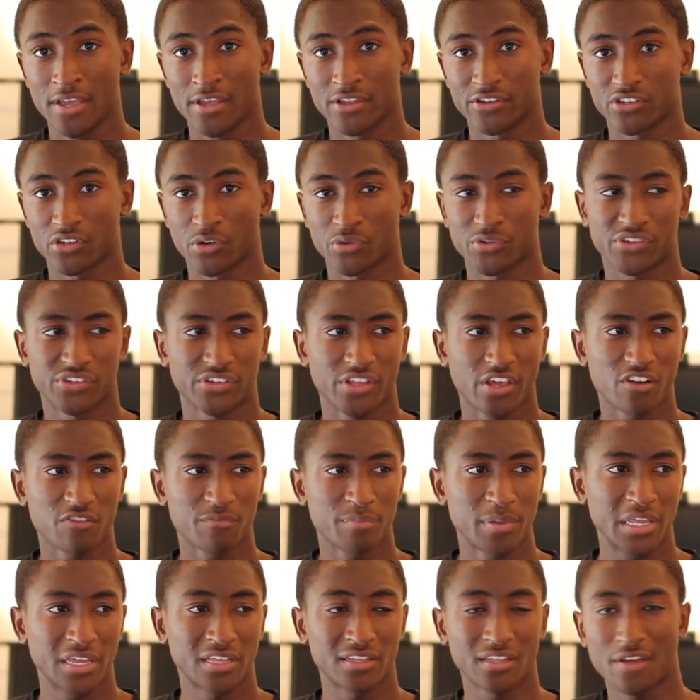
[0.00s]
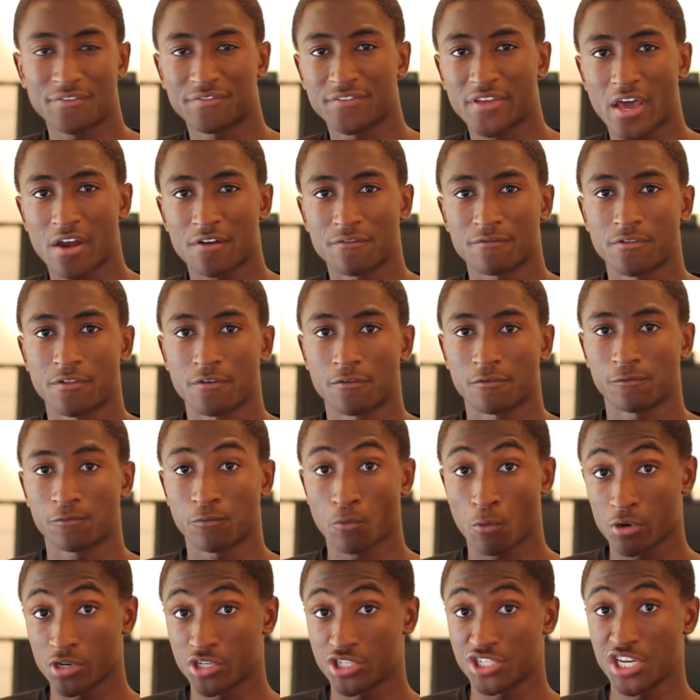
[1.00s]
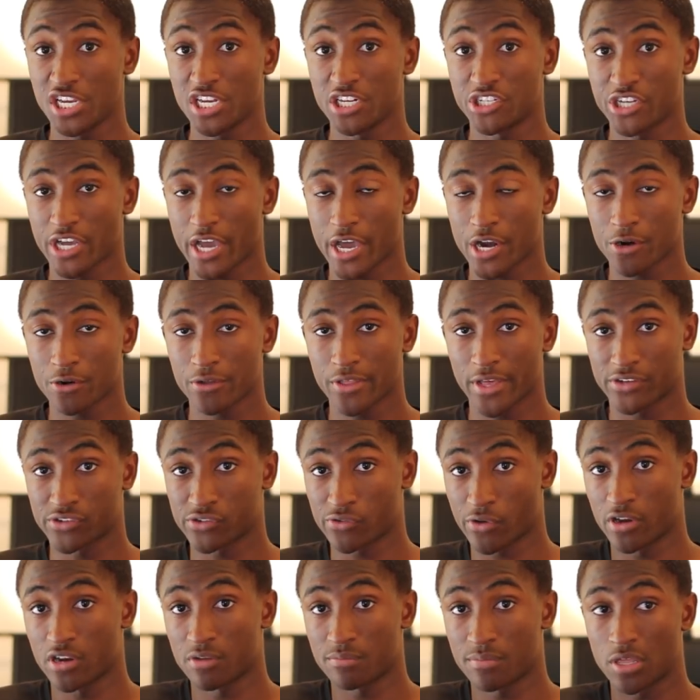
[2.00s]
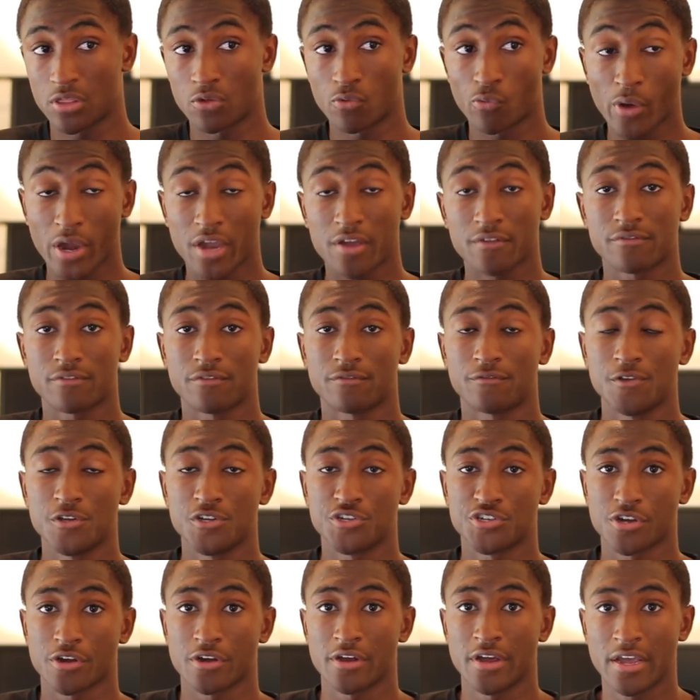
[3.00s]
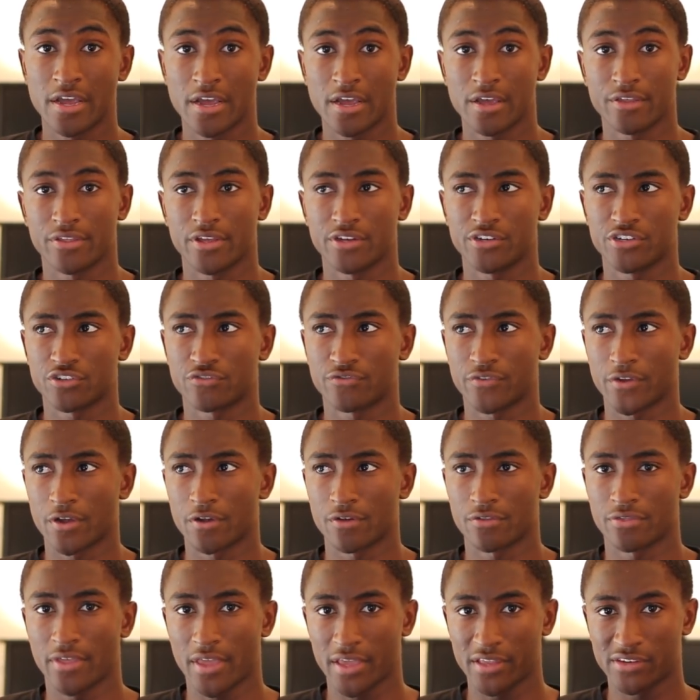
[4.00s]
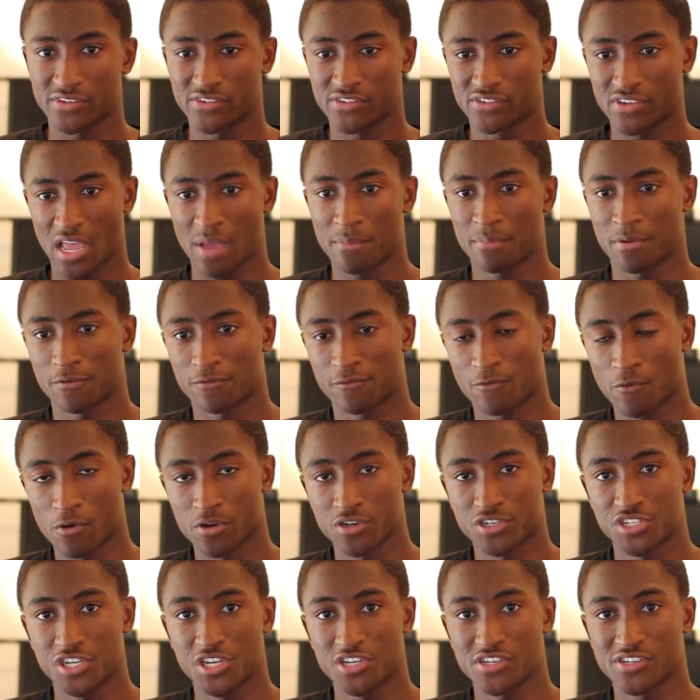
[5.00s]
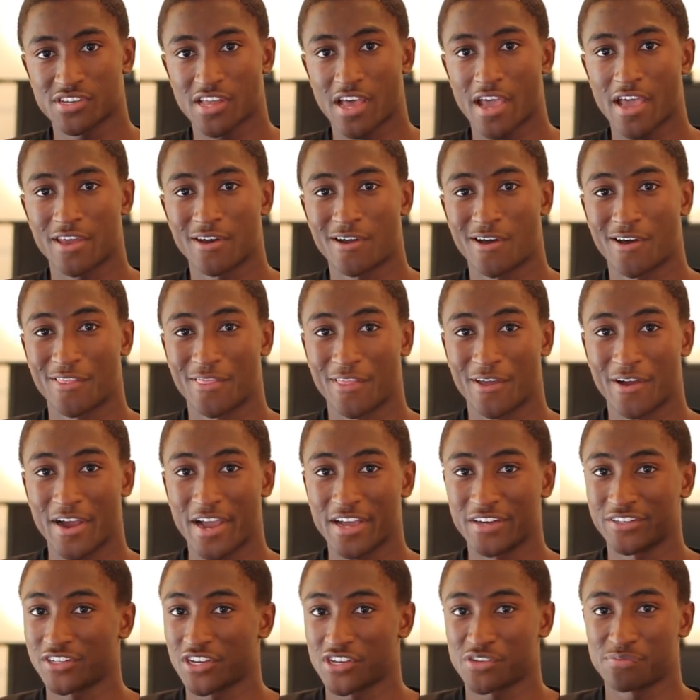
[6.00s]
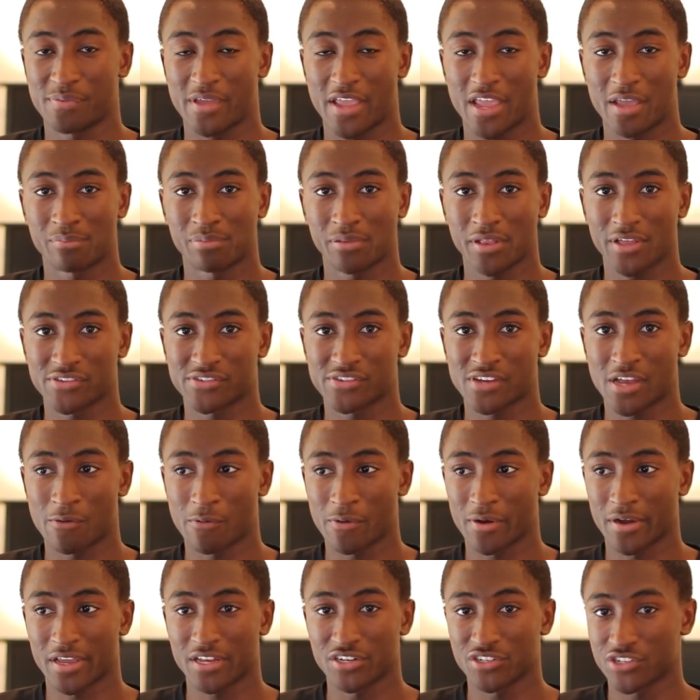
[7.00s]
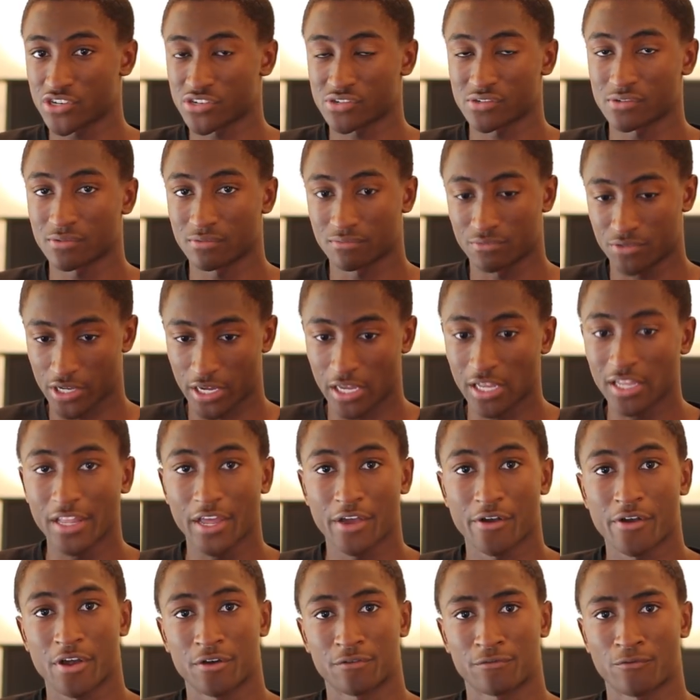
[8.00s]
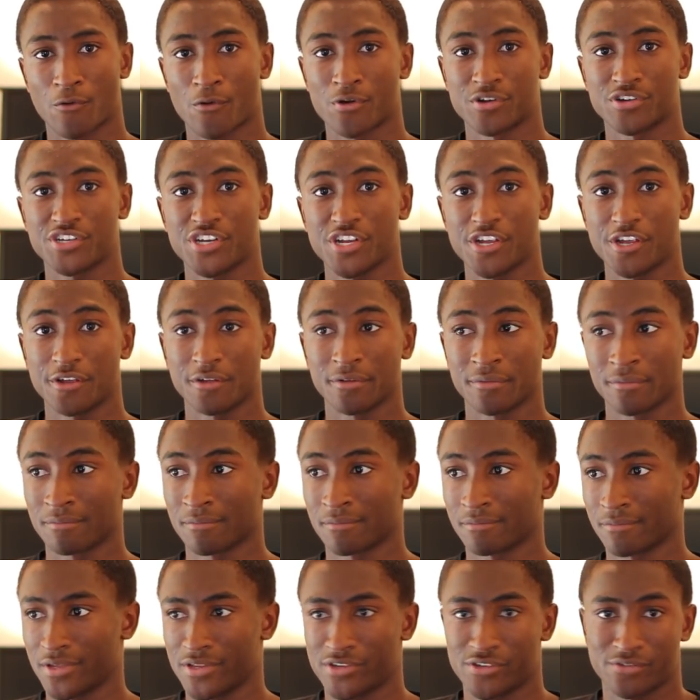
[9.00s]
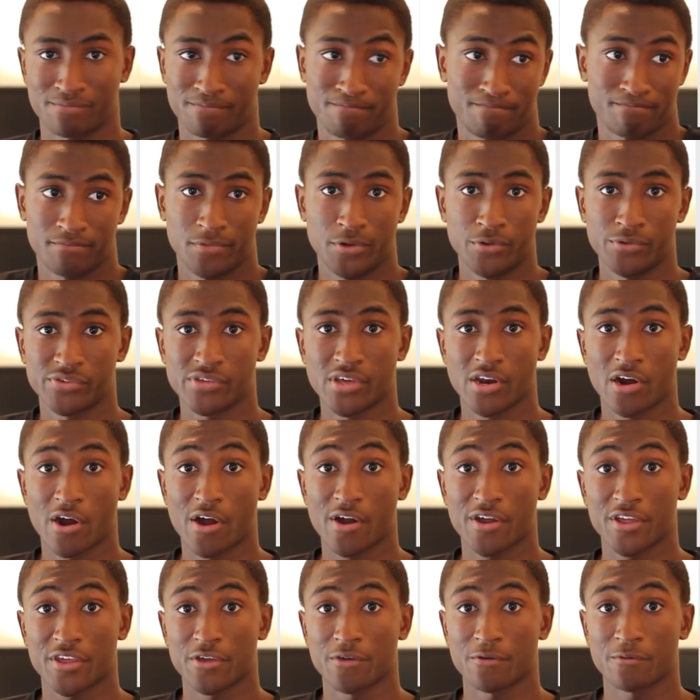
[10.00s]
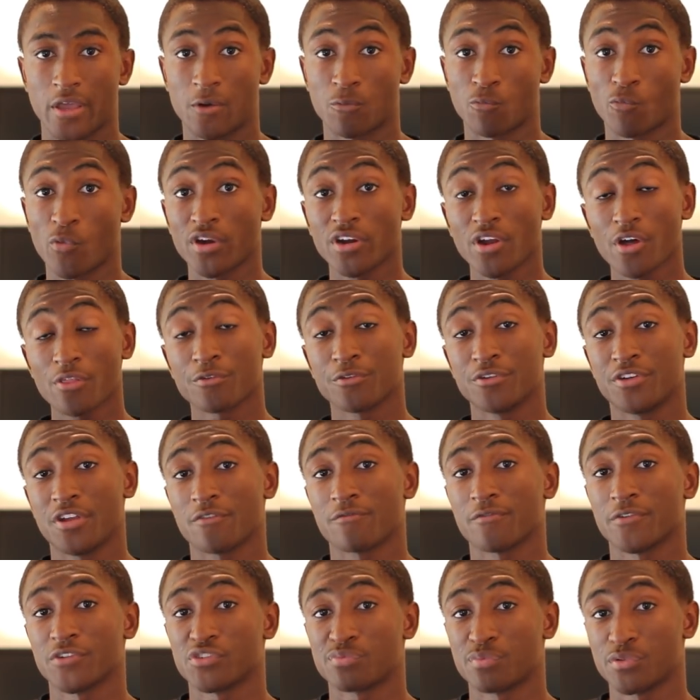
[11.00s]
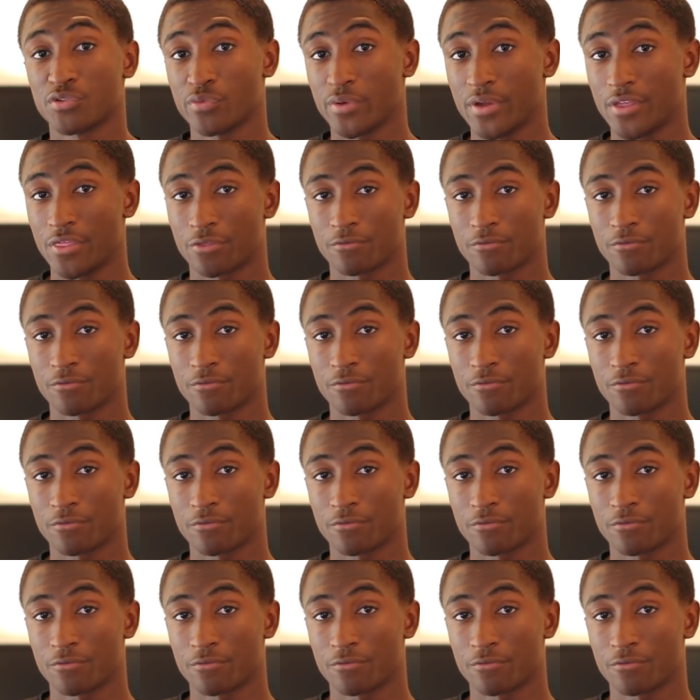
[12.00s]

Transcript: So instead of being left out of the 4G chatter that's going to be the way of the future, they just figured they'd stamp a 4G sign on their HSPA Plus network and just declare it 4G. Because Who's gonna argue? And one other difference between